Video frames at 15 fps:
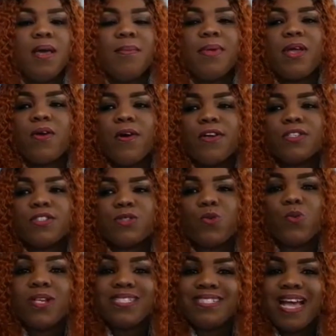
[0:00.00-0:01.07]
because
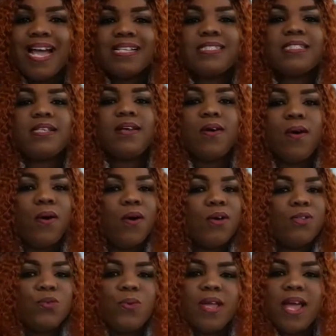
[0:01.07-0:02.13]
without
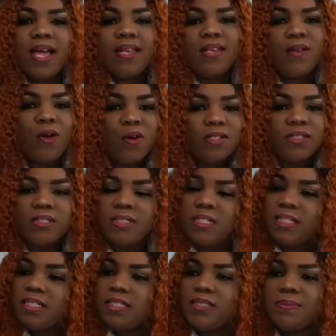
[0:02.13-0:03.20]
God we are
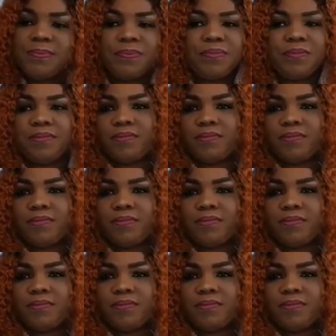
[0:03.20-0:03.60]
nothing.